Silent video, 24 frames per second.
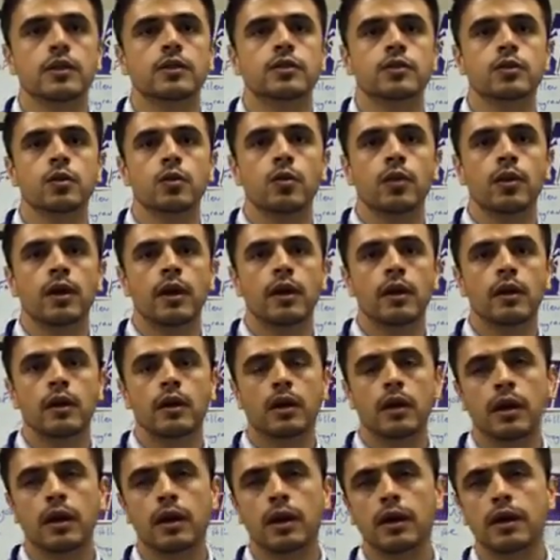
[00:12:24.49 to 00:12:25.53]
so
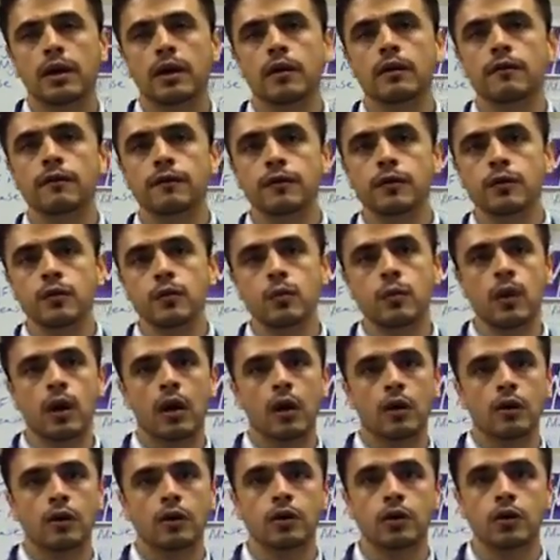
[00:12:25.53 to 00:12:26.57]
that if you
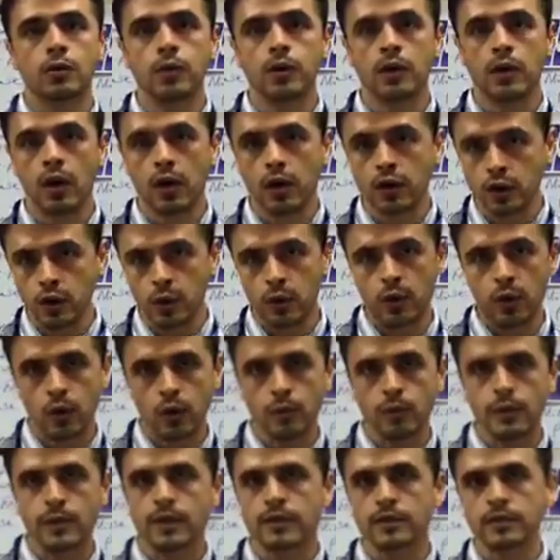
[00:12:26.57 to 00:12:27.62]
are to do it on your
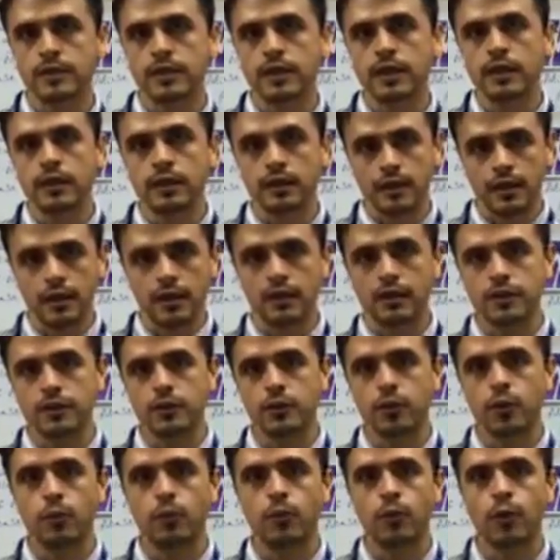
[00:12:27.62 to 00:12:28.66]
own, because again,
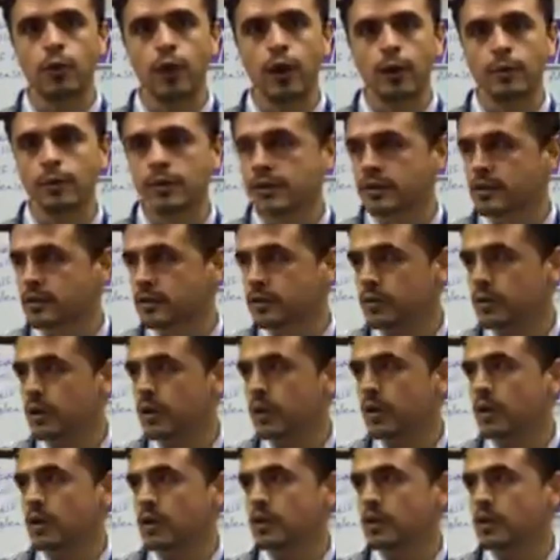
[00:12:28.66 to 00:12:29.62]
this whole program is to